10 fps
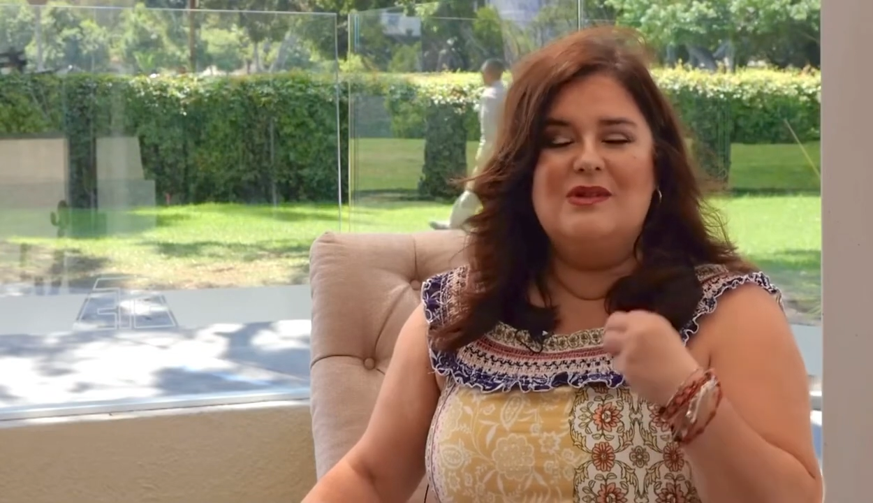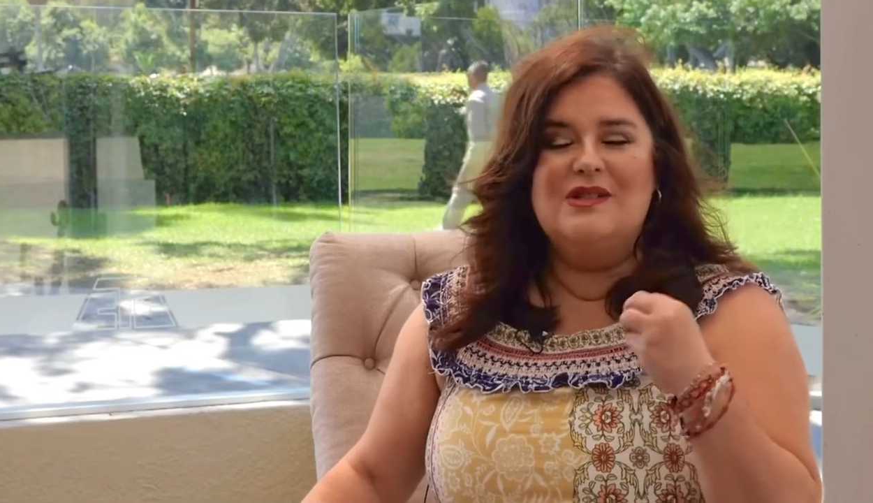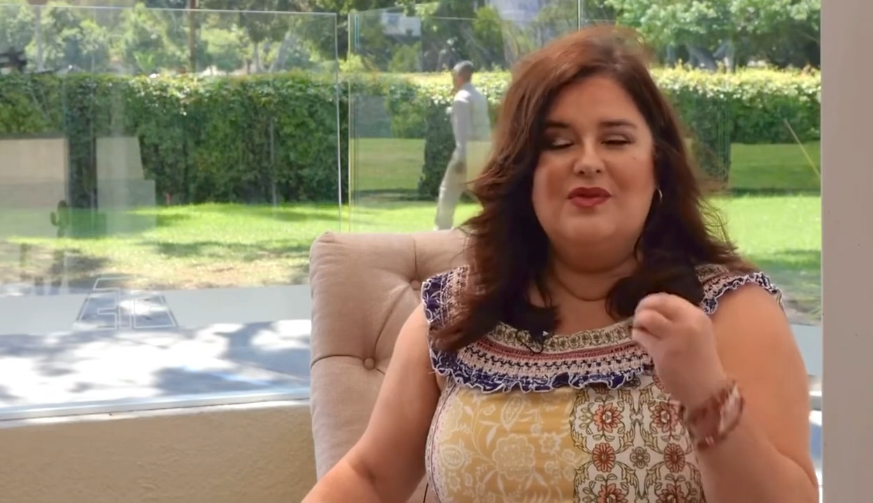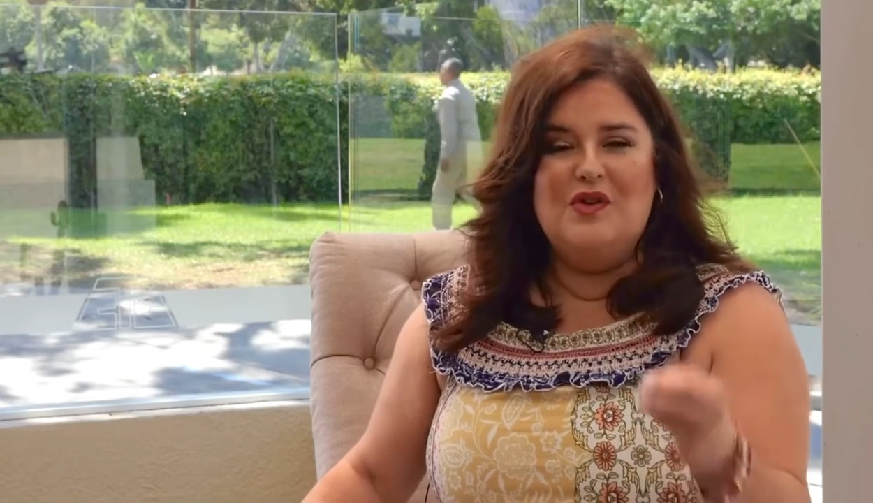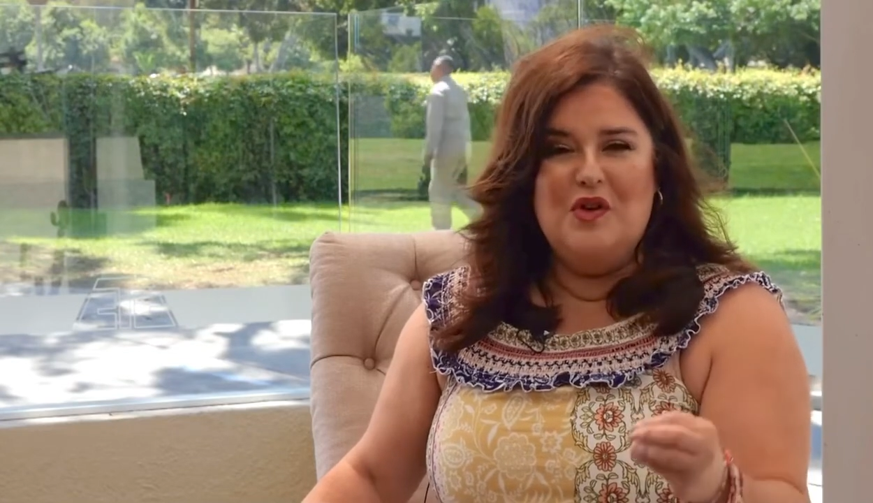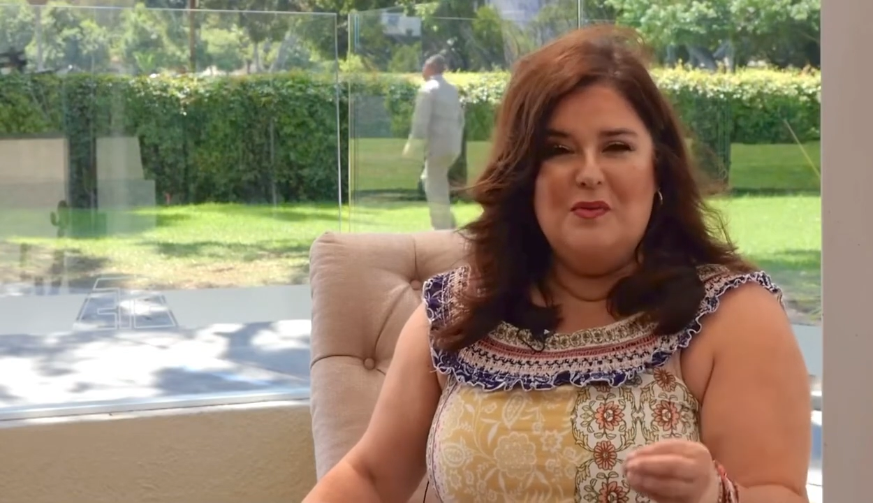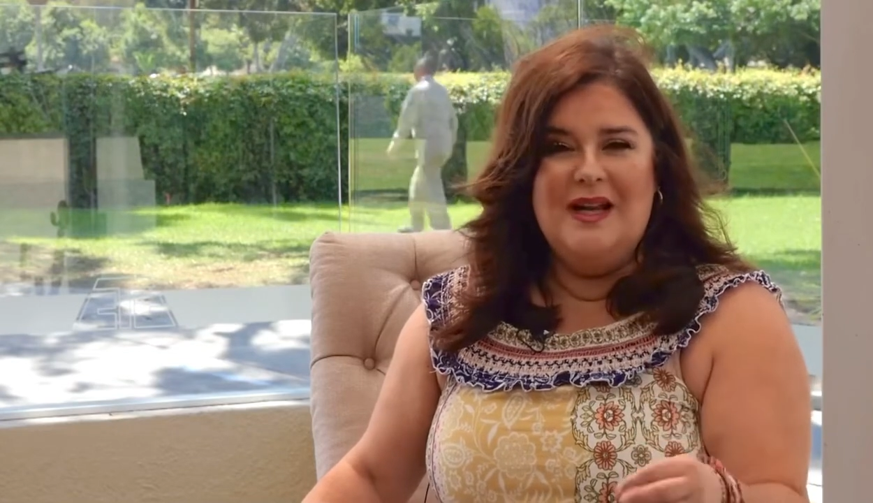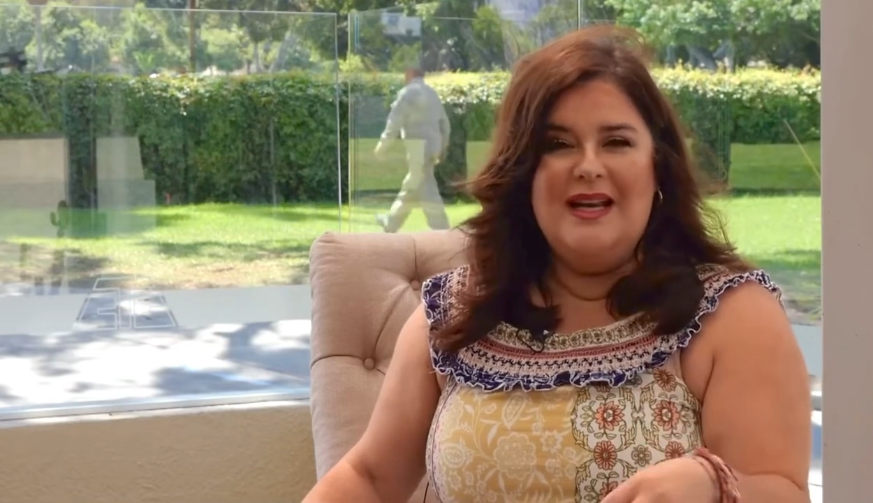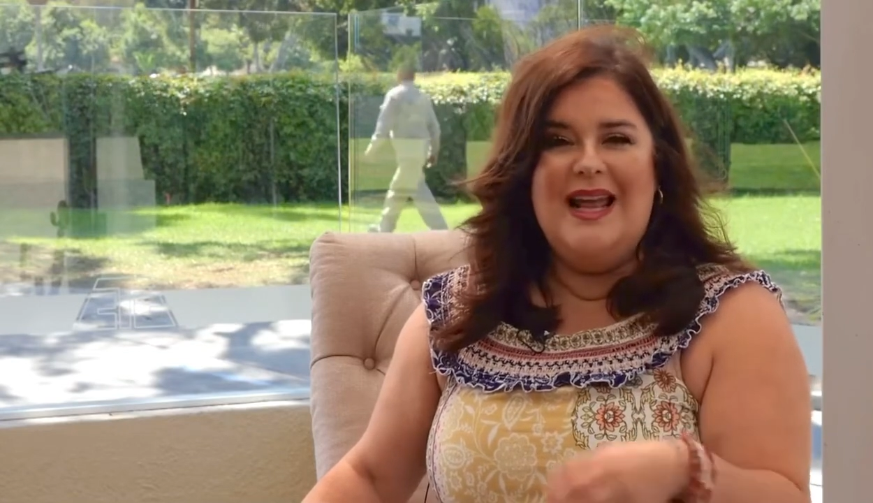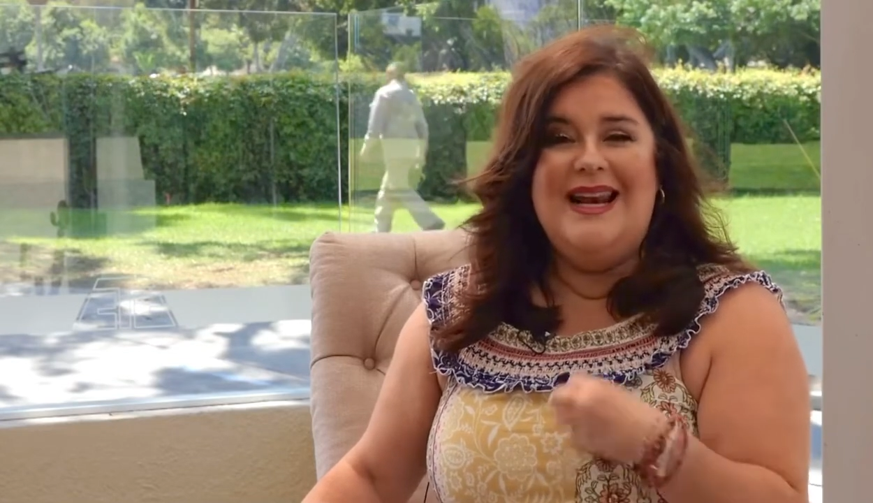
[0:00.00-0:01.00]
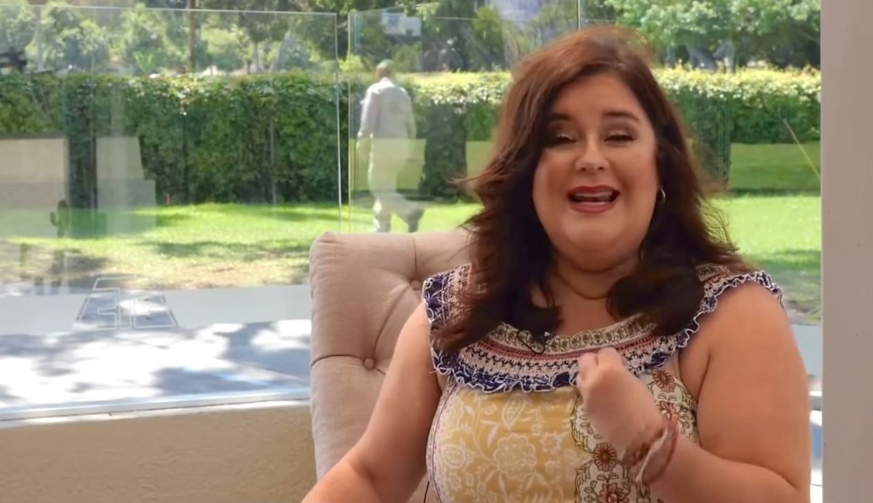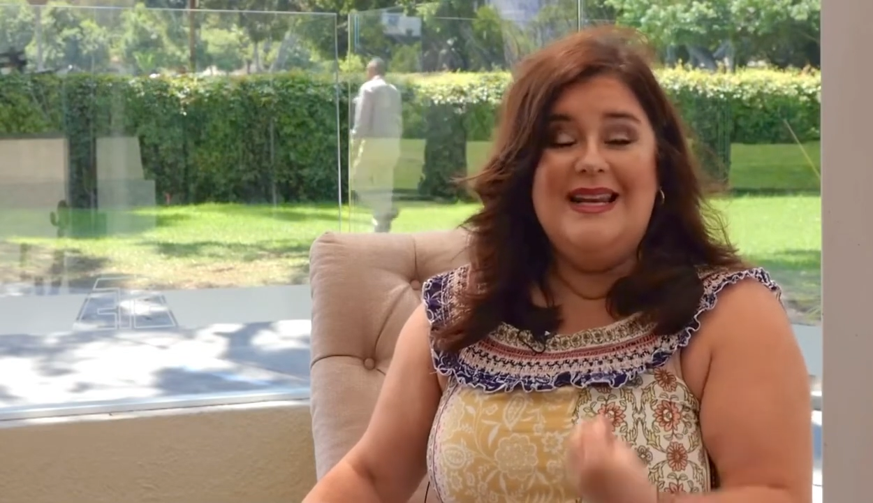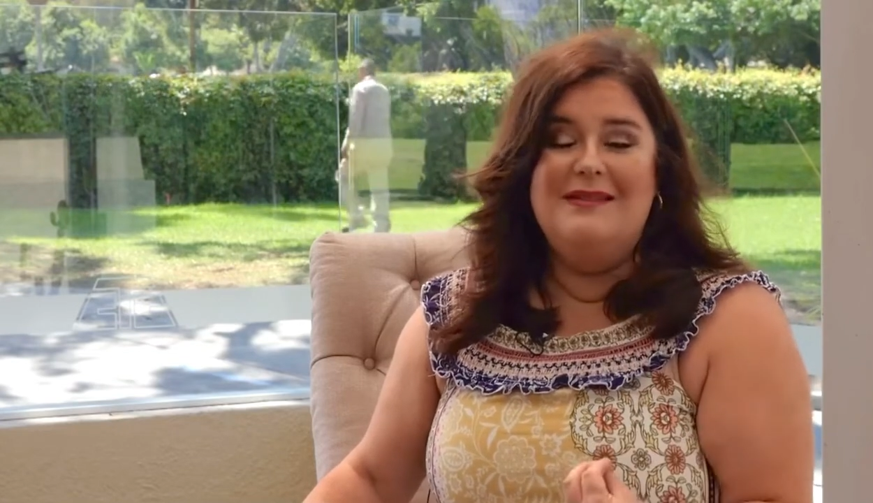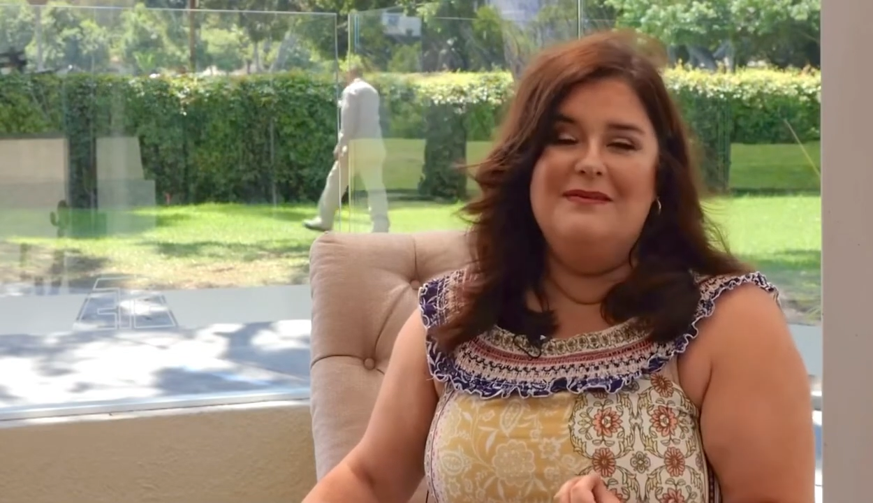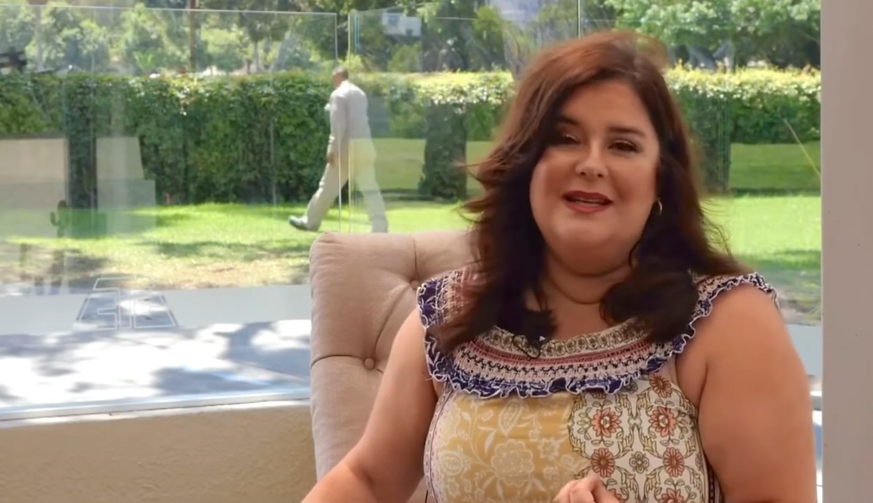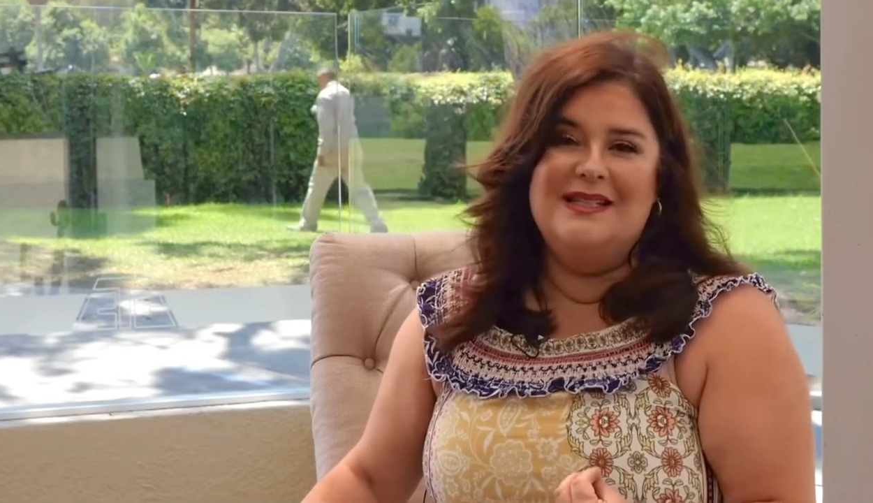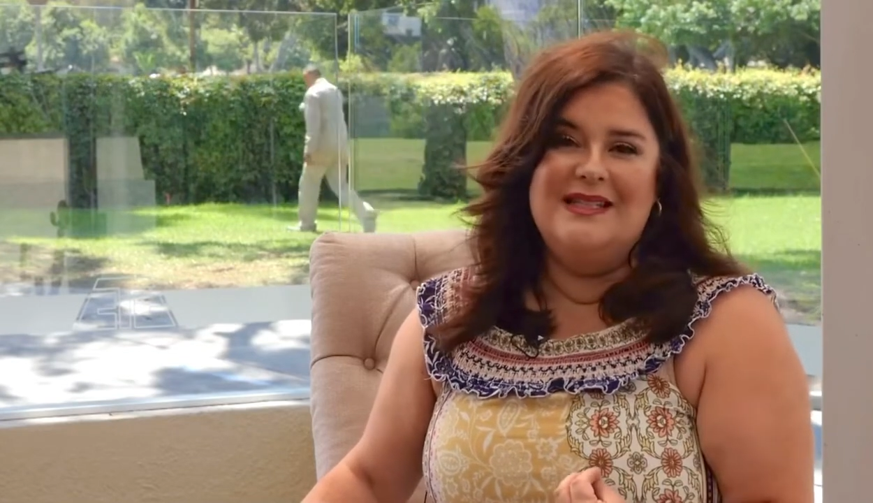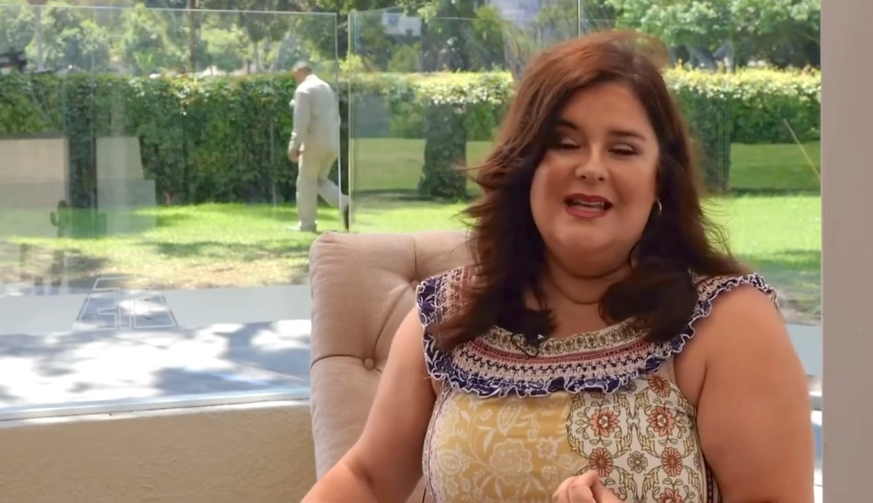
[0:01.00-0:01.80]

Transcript: transform it and live it.